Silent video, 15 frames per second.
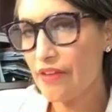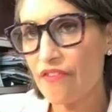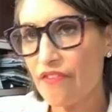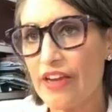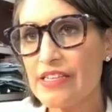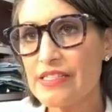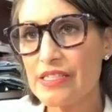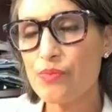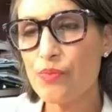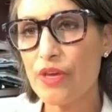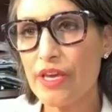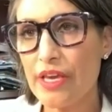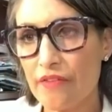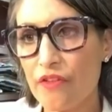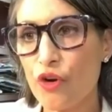advice is
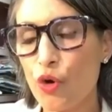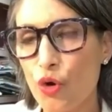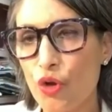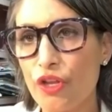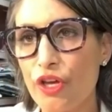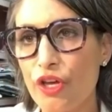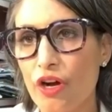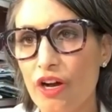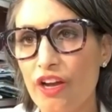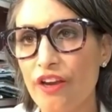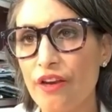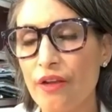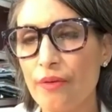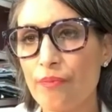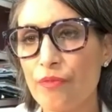being given early
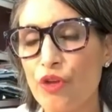on,